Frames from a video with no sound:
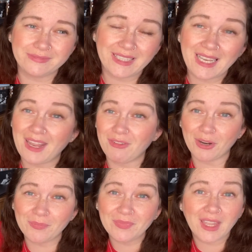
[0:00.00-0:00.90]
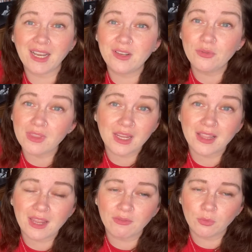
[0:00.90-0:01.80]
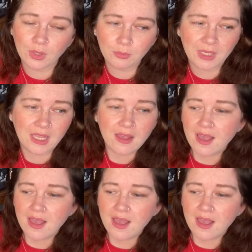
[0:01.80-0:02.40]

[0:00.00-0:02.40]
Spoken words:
never. And I don't think I ever will be.